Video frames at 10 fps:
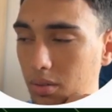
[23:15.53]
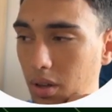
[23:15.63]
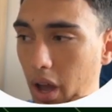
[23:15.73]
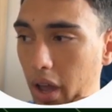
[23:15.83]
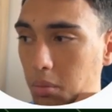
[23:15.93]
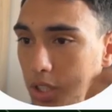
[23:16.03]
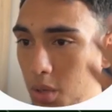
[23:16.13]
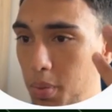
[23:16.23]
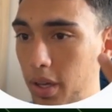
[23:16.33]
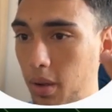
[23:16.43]
I'm
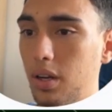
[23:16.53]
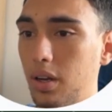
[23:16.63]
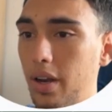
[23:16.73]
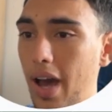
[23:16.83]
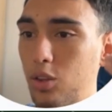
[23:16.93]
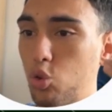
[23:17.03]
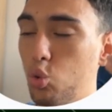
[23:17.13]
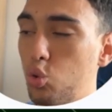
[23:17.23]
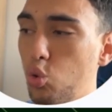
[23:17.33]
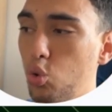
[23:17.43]
sleeping.
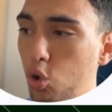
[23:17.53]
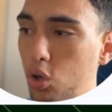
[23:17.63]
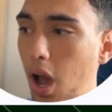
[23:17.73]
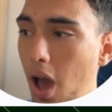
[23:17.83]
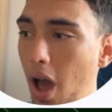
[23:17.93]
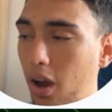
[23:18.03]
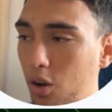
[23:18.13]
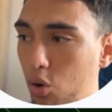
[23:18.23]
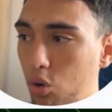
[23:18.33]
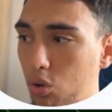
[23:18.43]
Natutulog
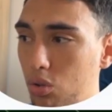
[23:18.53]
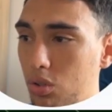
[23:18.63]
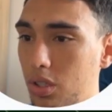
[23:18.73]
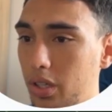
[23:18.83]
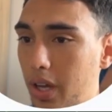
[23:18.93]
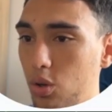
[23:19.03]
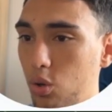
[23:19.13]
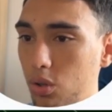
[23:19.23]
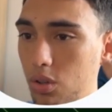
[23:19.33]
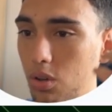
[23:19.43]
ako
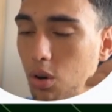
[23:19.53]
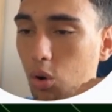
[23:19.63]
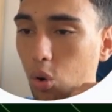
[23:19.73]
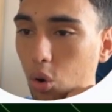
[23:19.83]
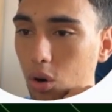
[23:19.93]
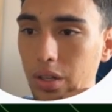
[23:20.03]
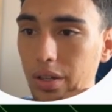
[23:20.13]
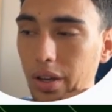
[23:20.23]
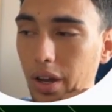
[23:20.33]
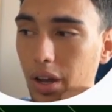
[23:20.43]
ngayon, or
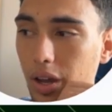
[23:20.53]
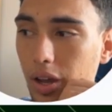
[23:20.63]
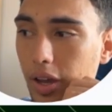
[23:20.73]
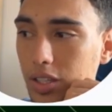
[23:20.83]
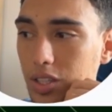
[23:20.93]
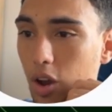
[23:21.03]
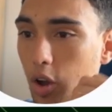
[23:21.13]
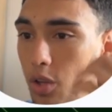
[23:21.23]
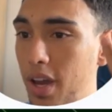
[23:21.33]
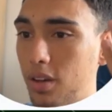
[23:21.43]
I can say
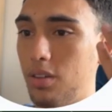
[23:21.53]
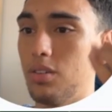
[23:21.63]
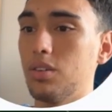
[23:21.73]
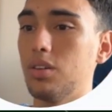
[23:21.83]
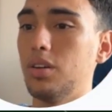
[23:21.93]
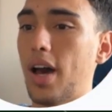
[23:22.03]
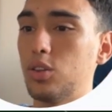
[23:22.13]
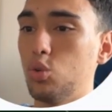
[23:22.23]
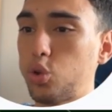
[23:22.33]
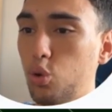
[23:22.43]
on the bed.
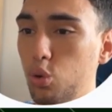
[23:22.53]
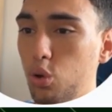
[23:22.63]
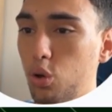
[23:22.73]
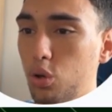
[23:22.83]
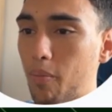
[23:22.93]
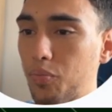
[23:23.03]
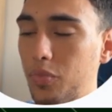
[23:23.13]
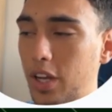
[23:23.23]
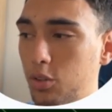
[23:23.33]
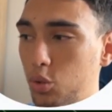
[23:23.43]
Natutulog
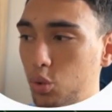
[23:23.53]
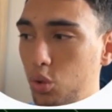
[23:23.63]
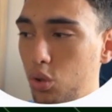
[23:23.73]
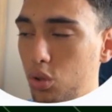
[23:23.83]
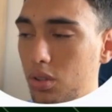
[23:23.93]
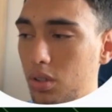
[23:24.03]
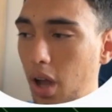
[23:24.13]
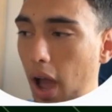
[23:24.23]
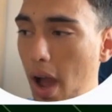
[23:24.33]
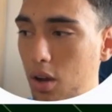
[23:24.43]

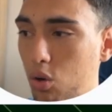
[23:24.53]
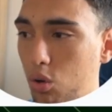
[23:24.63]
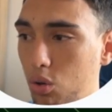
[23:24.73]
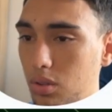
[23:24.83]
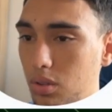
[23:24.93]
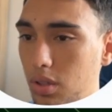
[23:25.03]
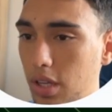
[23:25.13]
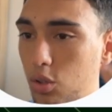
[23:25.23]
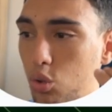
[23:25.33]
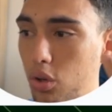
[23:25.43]
ako,
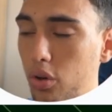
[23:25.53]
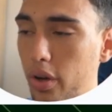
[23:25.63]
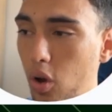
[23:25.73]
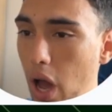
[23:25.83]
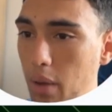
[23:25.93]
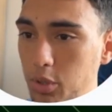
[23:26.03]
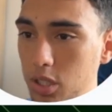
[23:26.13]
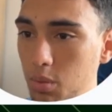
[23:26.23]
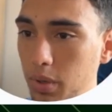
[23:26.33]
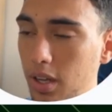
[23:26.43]
I'm
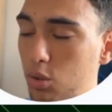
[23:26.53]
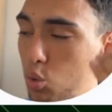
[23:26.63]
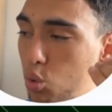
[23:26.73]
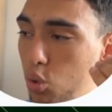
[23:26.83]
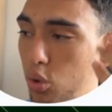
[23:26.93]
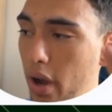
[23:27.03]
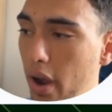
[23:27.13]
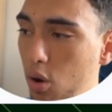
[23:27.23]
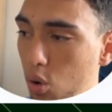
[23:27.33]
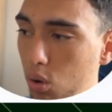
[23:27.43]
sleeping. Natutulog
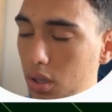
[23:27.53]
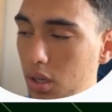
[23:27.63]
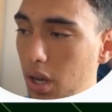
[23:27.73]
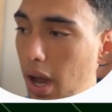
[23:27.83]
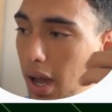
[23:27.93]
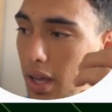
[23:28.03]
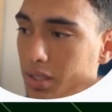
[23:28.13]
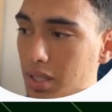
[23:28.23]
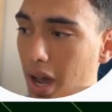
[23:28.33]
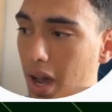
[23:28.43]
ako
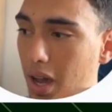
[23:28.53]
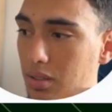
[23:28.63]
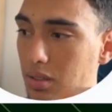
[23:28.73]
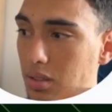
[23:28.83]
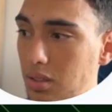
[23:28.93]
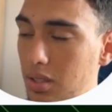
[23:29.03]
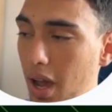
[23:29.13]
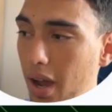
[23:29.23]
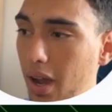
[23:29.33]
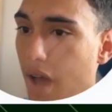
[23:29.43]
sa
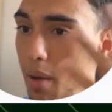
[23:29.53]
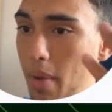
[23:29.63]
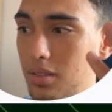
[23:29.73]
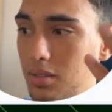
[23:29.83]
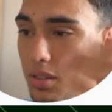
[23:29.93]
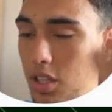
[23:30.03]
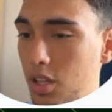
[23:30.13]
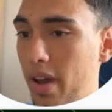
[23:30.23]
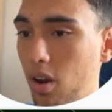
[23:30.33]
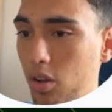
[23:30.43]
kama, in the
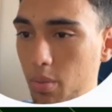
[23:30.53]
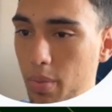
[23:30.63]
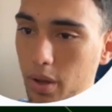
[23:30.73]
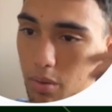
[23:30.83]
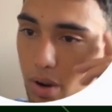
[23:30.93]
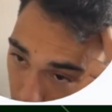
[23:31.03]
bed, on the bed, right?